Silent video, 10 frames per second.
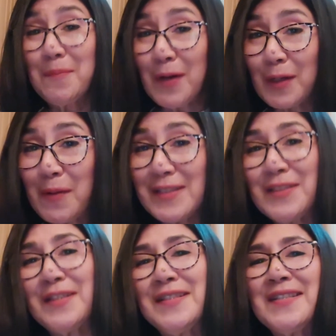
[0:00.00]
More
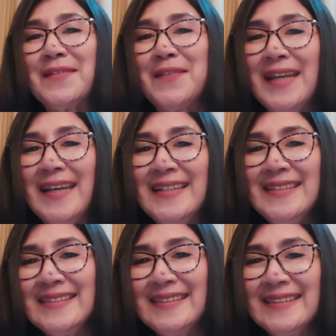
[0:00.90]
questions, okay?
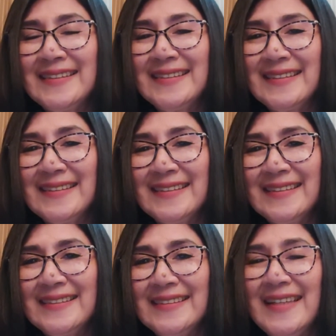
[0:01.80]

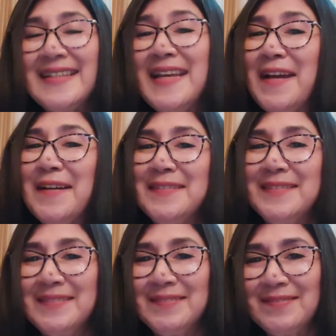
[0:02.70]
Take care.
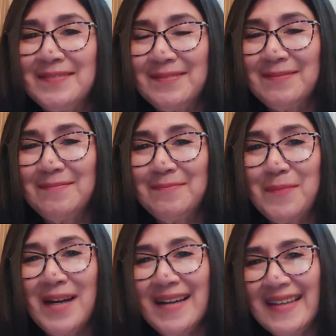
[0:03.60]

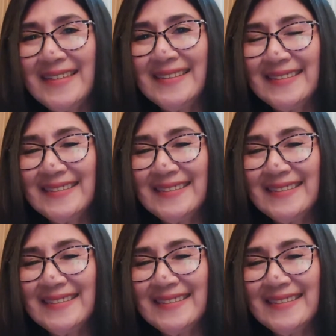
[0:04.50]
Bye.